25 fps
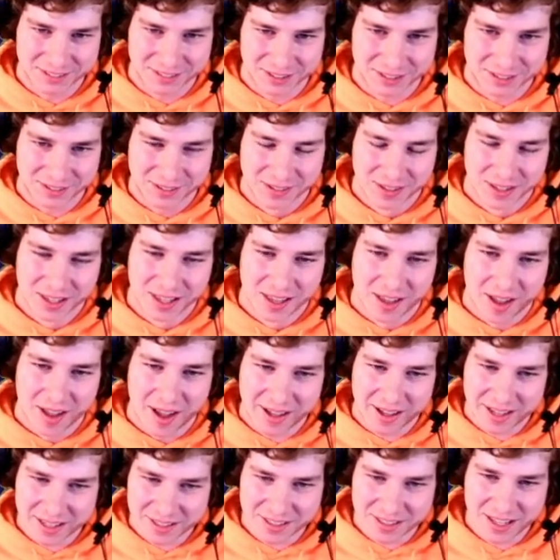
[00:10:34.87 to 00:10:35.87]
So
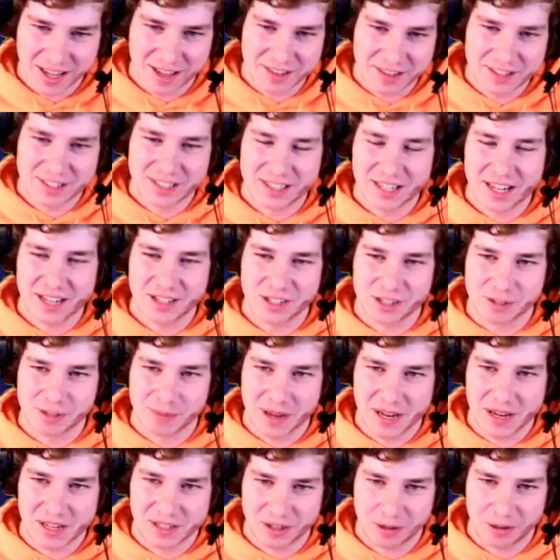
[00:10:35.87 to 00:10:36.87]
I guess yeah, this stage is
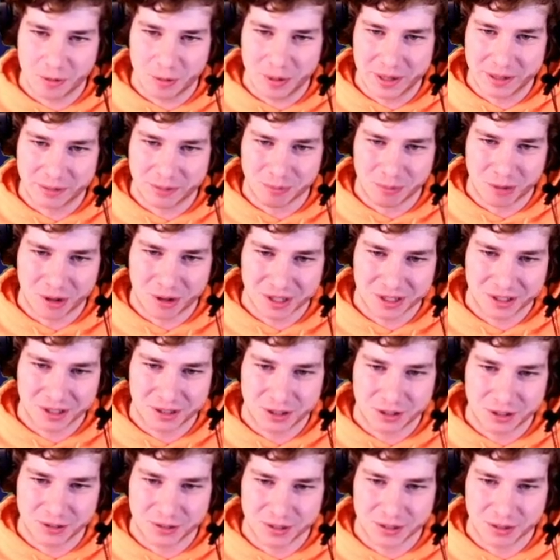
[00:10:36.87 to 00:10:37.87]
based on Wing
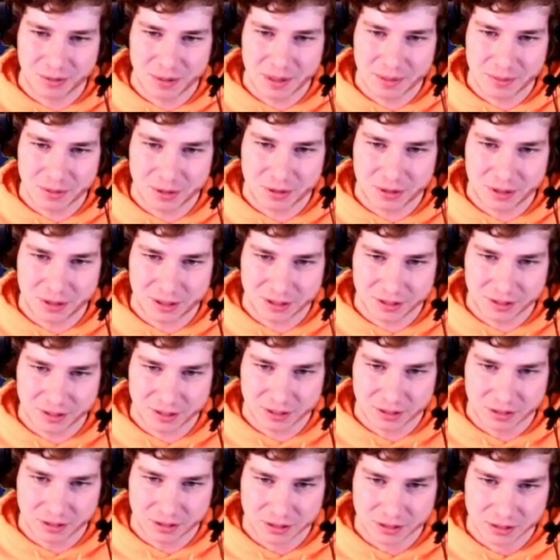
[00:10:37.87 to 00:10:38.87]
Mario over the Rainbow
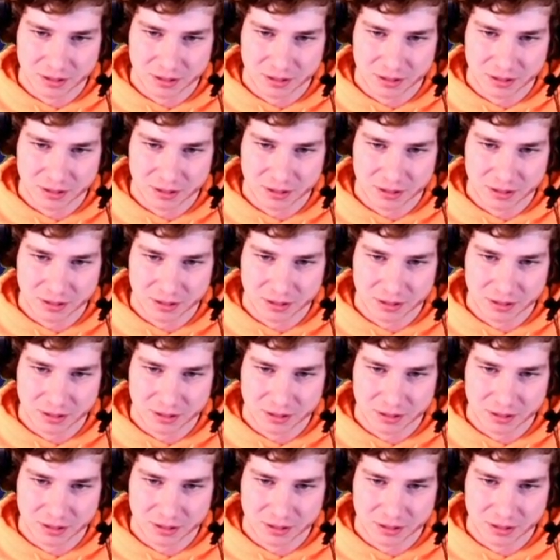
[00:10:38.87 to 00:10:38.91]
also.